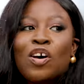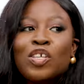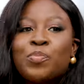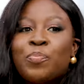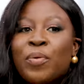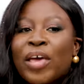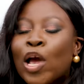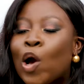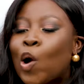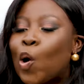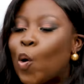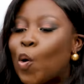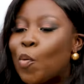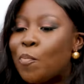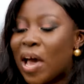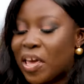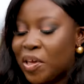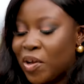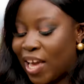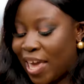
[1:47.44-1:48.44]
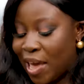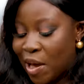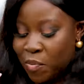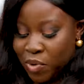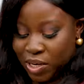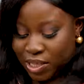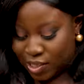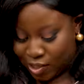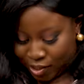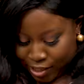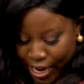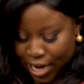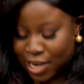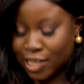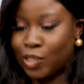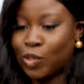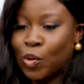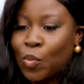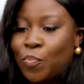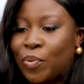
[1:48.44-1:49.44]
The weather is being cool, but you came with a
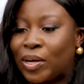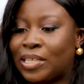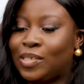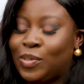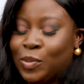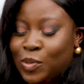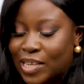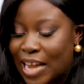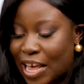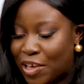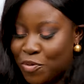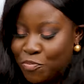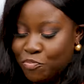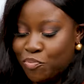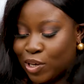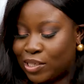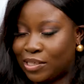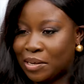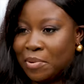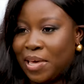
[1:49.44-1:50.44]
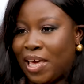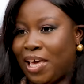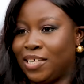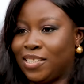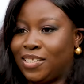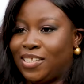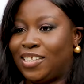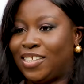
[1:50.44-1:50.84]
little buttons, like you brought some heat.